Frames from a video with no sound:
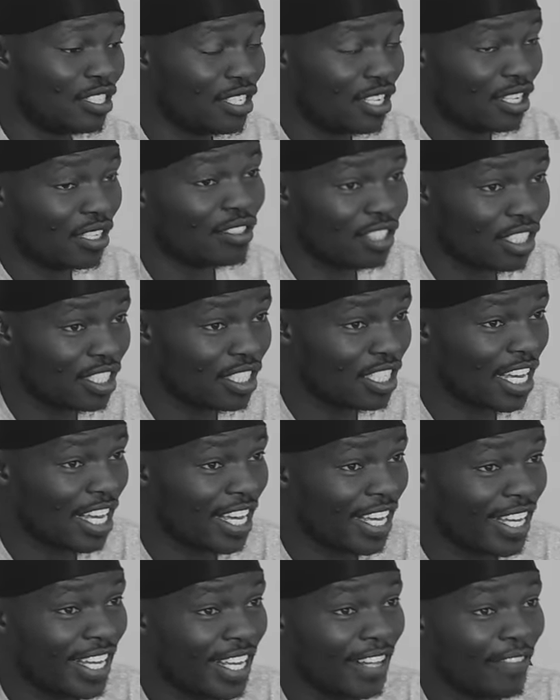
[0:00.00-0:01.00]
till
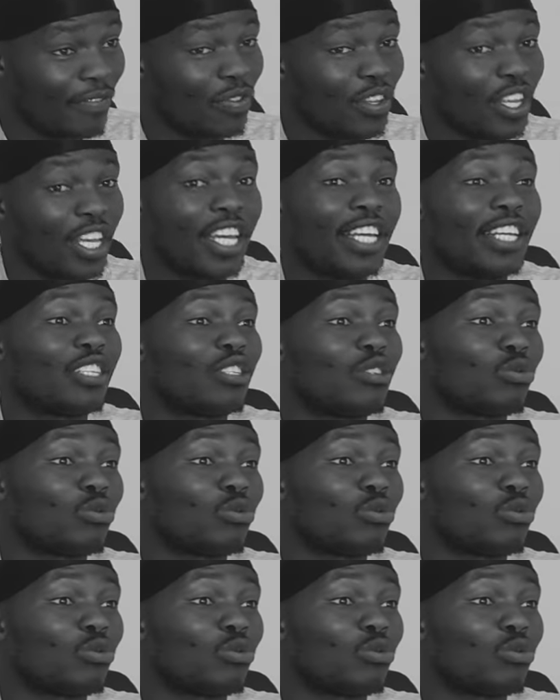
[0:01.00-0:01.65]
today he is